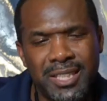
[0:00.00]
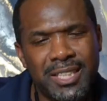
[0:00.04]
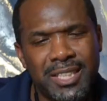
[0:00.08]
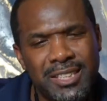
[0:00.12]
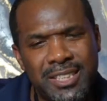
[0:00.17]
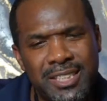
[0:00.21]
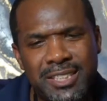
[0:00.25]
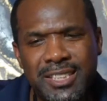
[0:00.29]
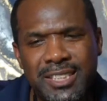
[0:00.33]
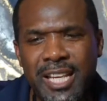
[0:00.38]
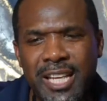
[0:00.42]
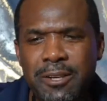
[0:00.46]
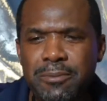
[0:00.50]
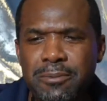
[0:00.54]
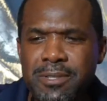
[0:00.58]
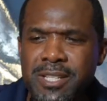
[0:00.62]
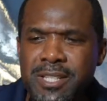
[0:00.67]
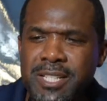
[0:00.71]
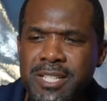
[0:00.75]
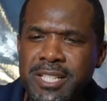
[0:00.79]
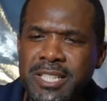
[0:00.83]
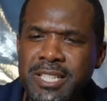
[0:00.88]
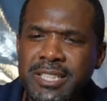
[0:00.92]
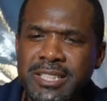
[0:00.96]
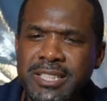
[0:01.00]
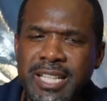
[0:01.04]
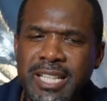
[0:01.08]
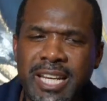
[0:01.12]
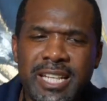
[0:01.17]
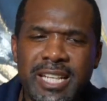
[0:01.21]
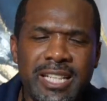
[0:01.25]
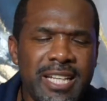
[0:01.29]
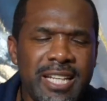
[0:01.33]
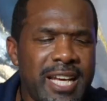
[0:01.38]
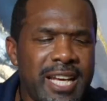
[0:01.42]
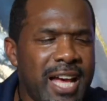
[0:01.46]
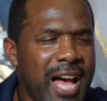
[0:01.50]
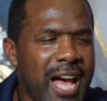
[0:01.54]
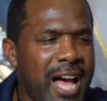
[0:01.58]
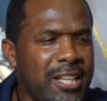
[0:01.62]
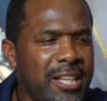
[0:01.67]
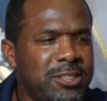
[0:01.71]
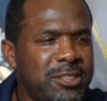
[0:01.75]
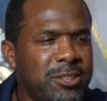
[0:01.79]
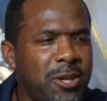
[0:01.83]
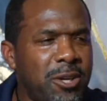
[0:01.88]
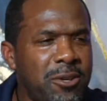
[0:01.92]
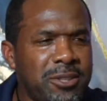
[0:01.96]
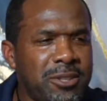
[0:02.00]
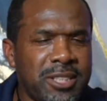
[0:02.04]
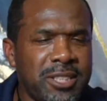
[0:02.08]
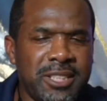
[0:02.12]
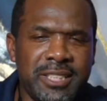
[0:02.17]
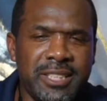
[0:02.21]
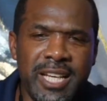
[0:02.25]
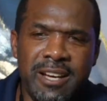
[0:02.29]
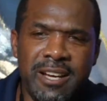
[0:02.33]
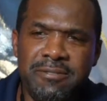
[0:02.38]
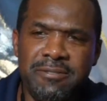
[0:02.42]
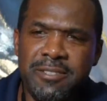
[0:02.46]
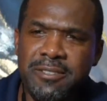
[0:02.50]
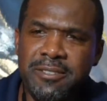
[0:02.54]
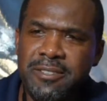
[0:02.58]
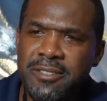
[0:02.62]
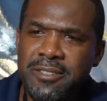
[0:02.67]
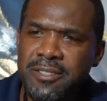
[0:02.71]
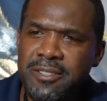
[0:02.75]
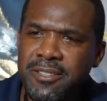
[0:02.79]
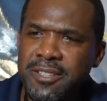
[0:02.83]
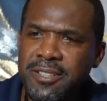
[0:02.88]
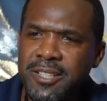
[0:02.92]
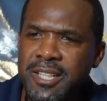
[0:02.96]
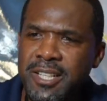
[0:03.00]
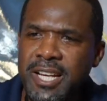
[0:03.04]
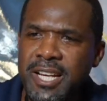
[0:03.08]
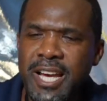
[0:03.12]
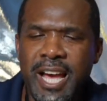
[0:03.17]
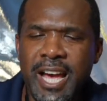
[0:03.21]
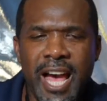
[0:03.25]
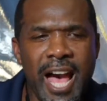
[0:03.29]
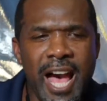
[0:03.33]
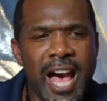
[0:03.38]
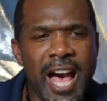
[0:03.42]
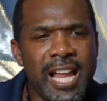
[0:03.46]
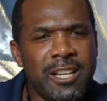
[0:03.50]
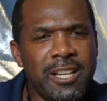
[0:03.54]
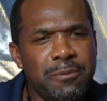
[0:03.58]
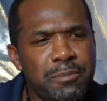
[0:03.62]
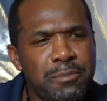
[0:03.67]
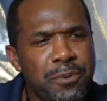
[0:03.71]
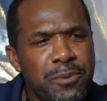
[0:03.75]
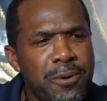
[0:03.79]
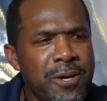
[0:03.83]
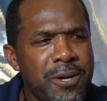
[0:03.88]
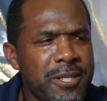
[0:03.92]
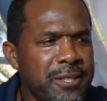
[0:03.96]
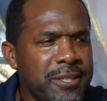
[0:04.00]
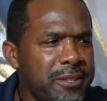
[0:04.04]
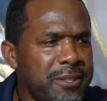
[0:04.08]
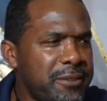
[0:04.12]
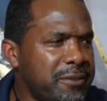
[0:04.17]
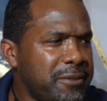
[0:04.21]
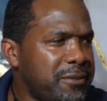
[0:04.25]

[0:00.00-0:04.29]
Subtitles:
today was a good day. I talked to Devin, Island Boy.